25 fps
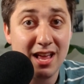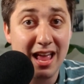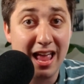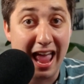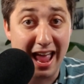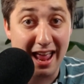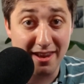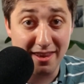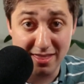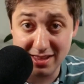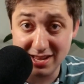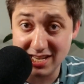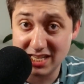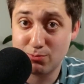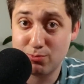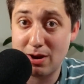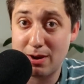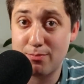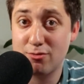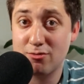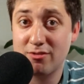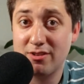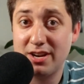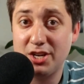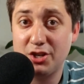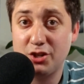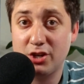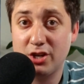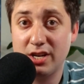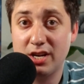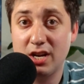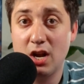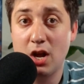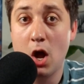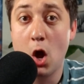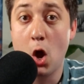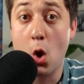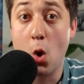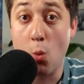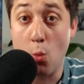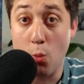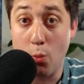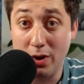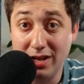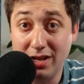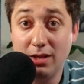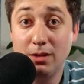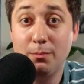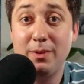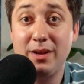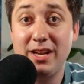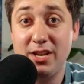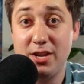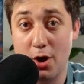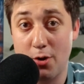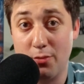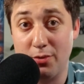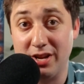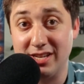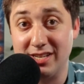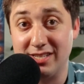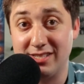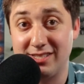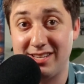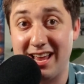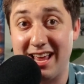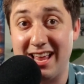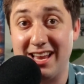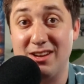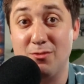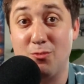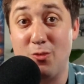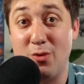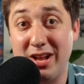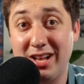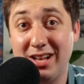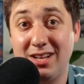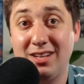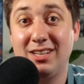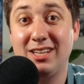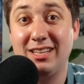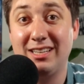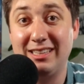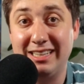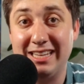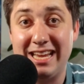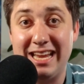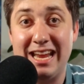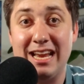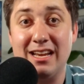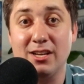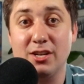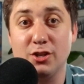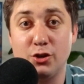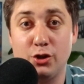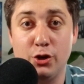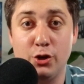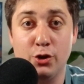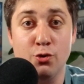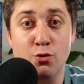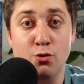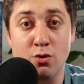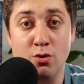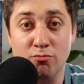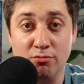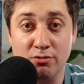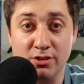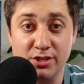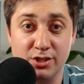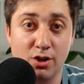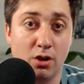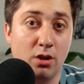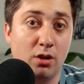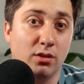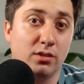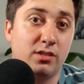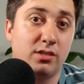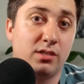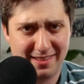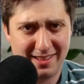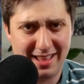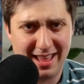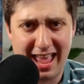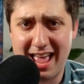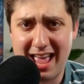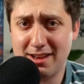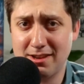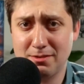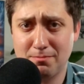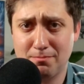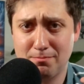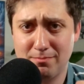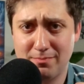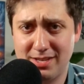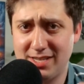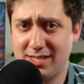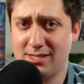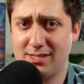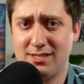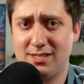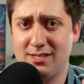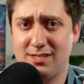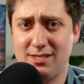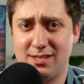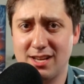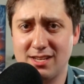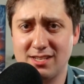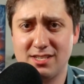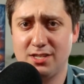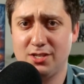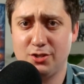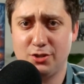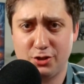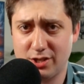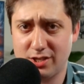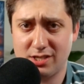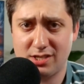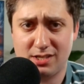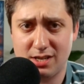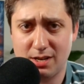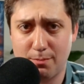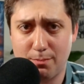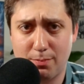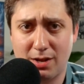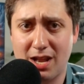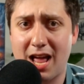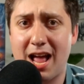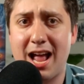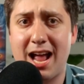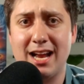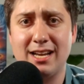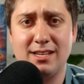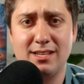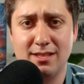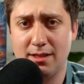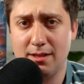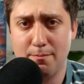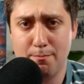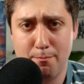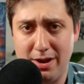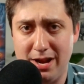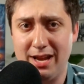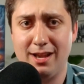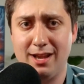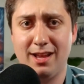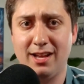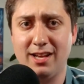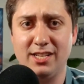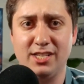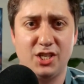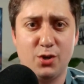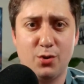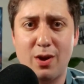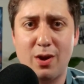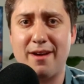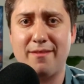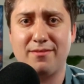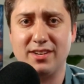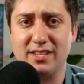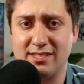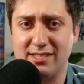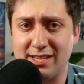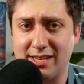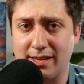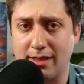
and this preparation will be noticed and will lead to results. And this doesn't just apply to the meetings you have to sit